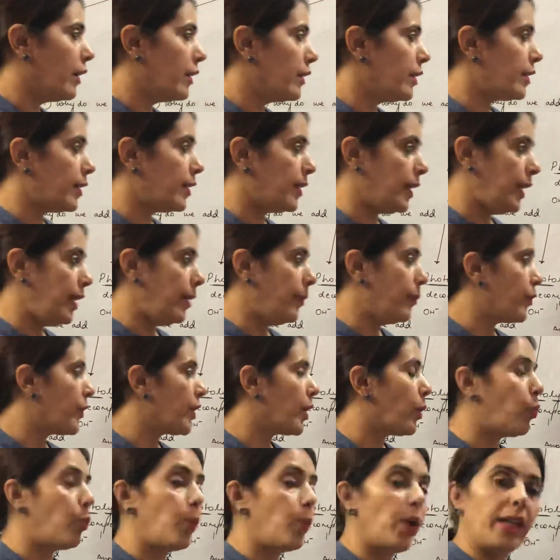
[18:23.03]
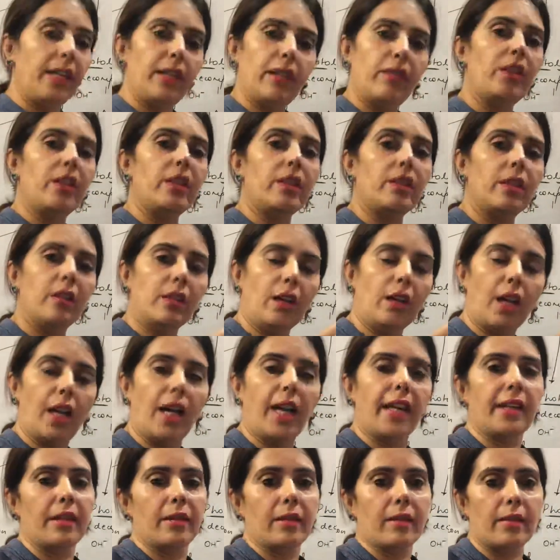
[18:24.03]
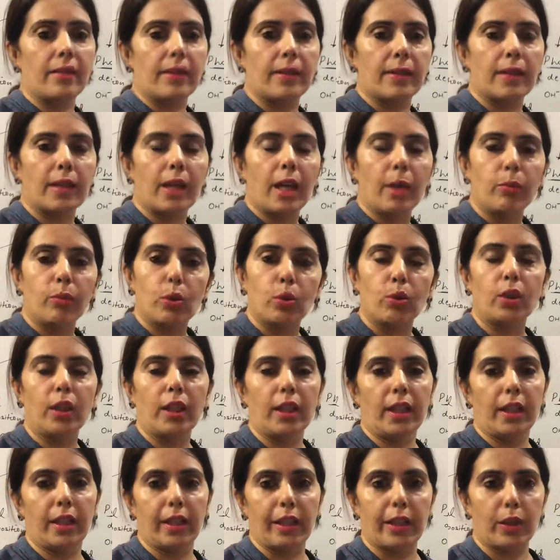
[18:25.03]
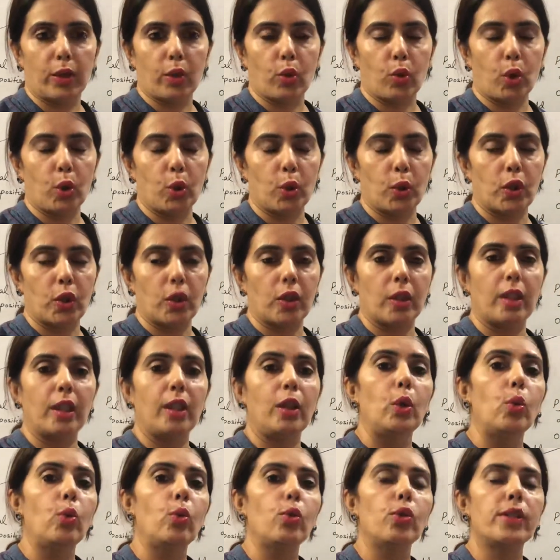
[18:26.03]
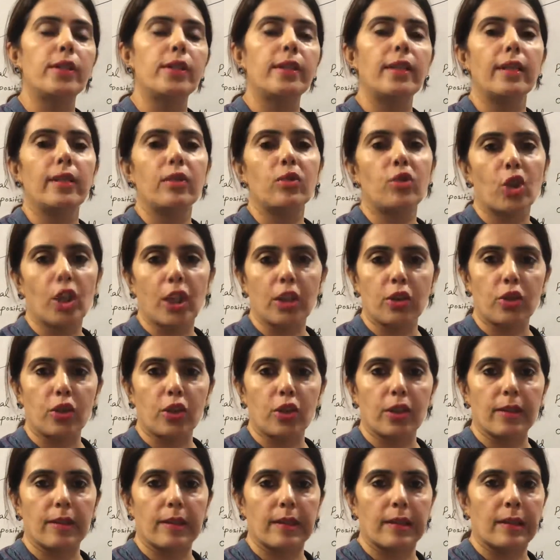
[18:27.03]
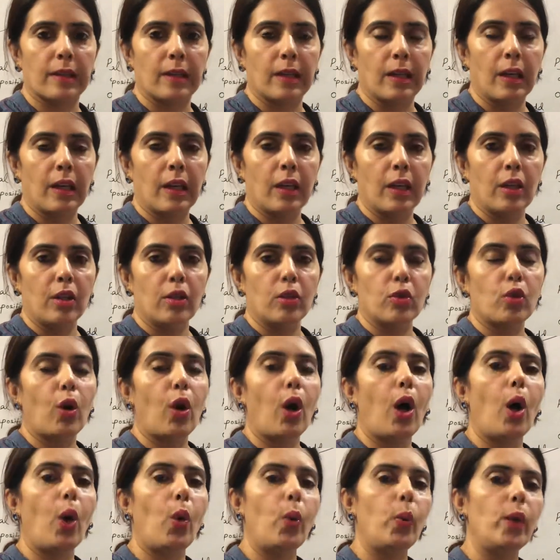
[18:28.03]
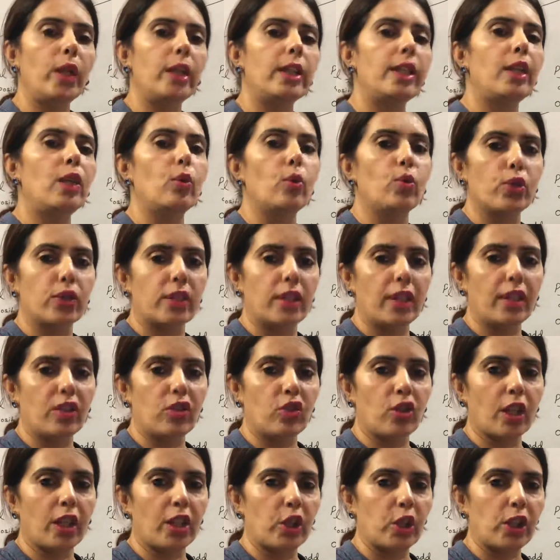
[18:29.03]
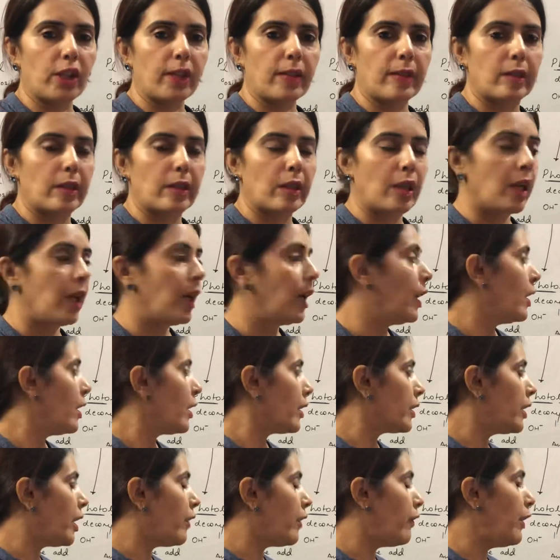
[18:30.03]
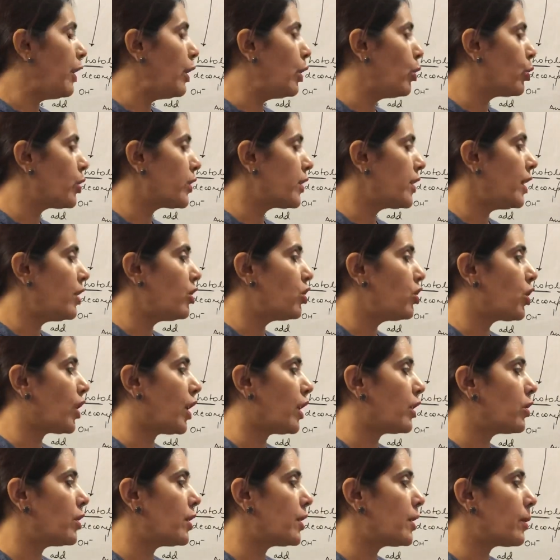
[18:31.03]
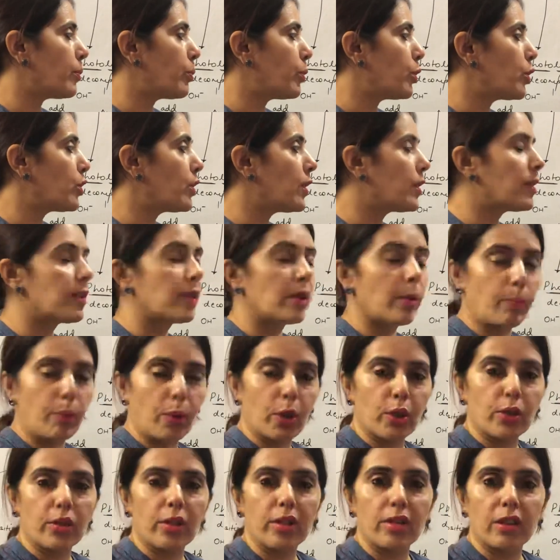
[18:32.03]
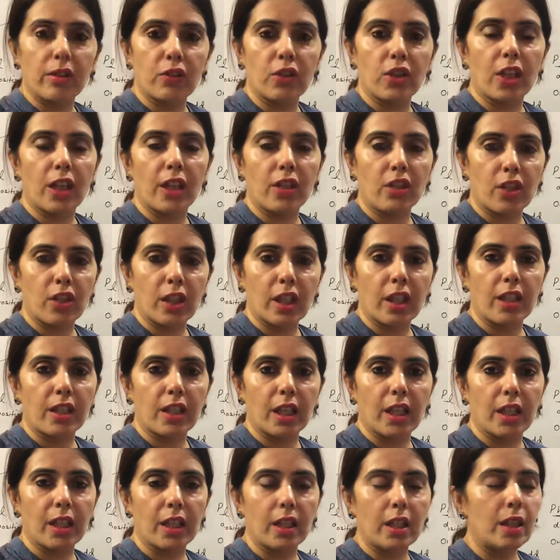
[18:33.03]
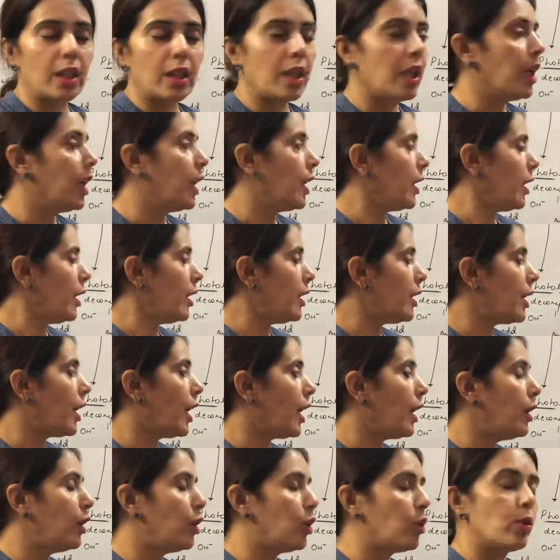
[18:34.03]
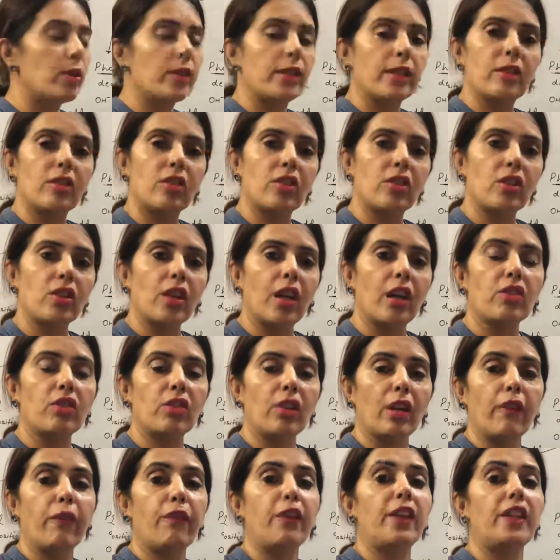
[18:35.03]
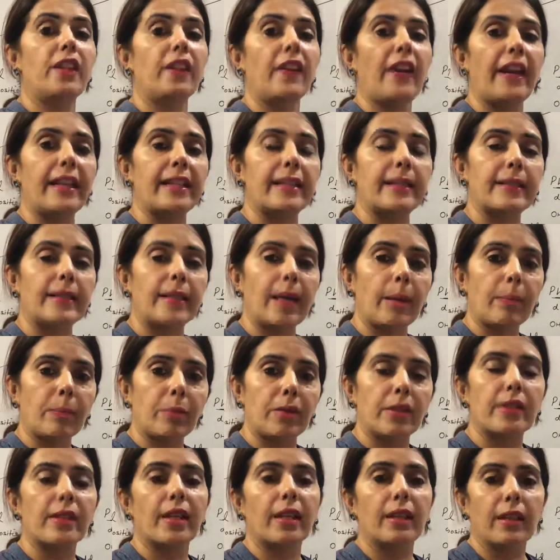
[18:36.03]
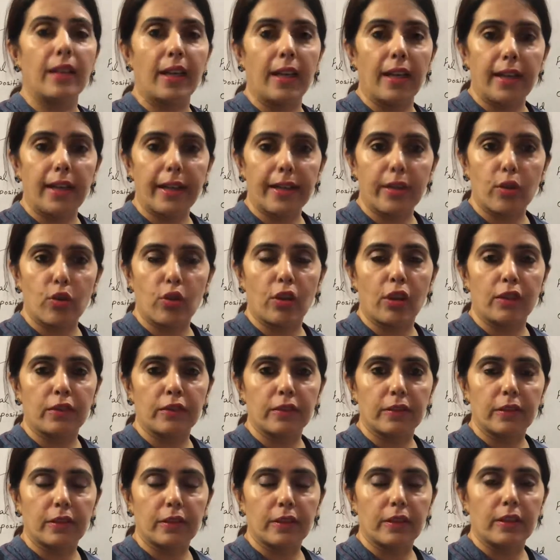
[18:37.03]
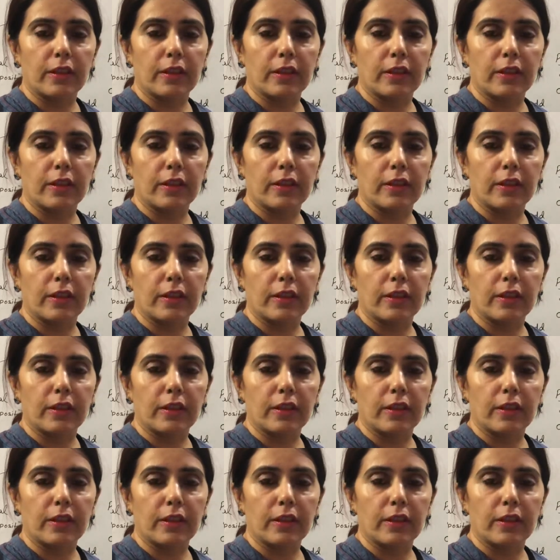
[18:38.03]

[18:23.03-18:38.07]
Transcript: See, whenever the ions come to the electrodes, they lose their charges. So how will they lose their charges? They will lose their charges. Suppose this is a positive charge cation. It can lose its charge if it accepts an electron,